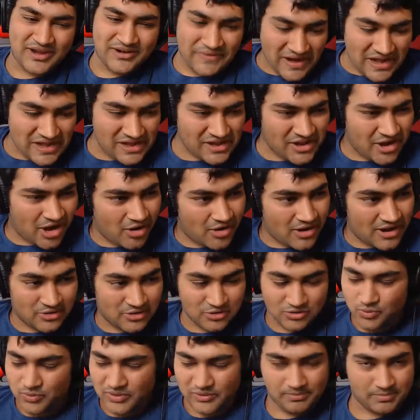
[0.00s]
we
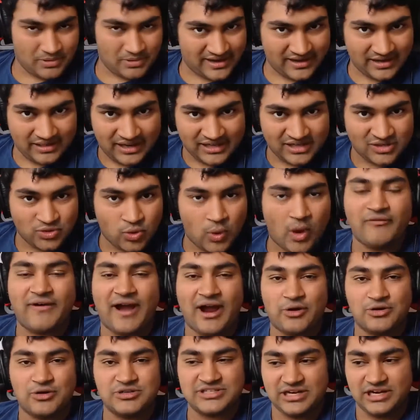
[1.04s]
invited, we planned it like 12
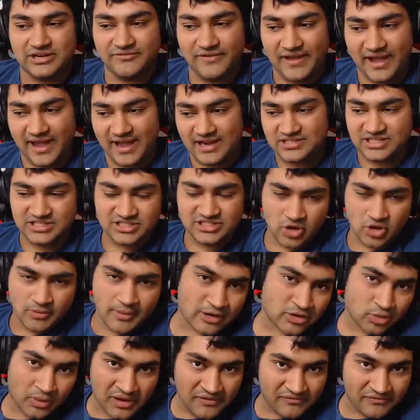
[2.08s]
hours in advance, and so
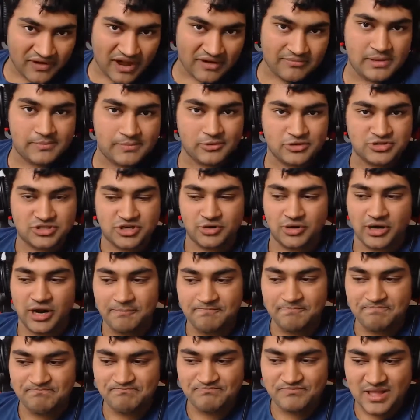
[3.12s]
about 25 people showed
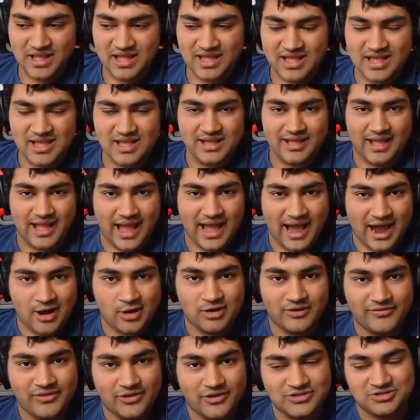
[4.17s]
up.
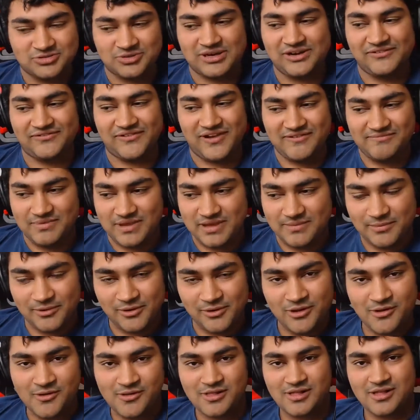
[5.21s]
Out of those 25
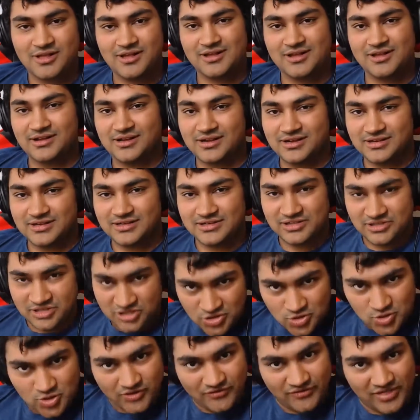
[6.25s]
people,
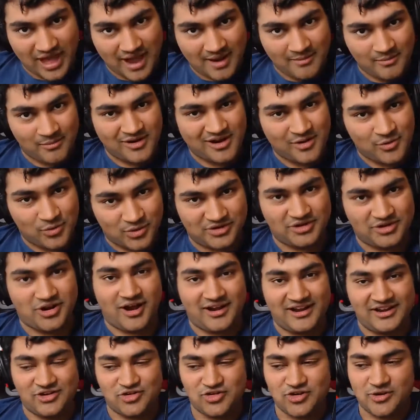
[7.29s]
2 of them were
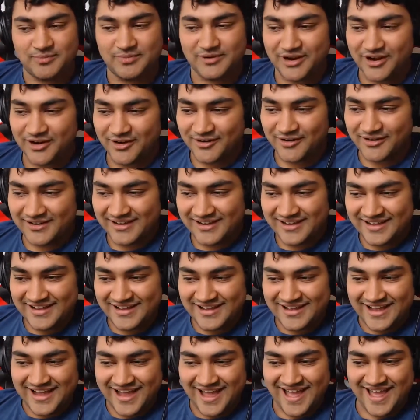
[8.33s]
not in crypto,
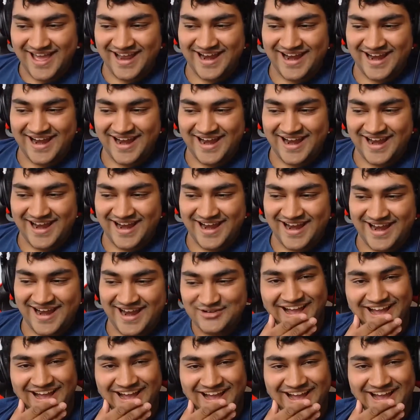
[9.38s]
and I was just
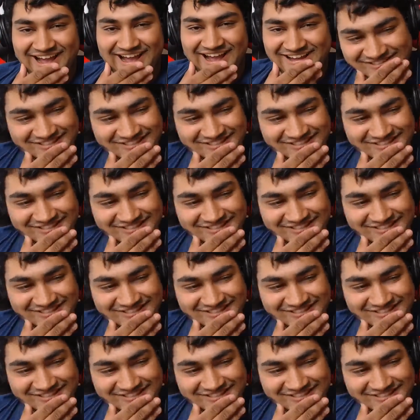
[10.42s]
like,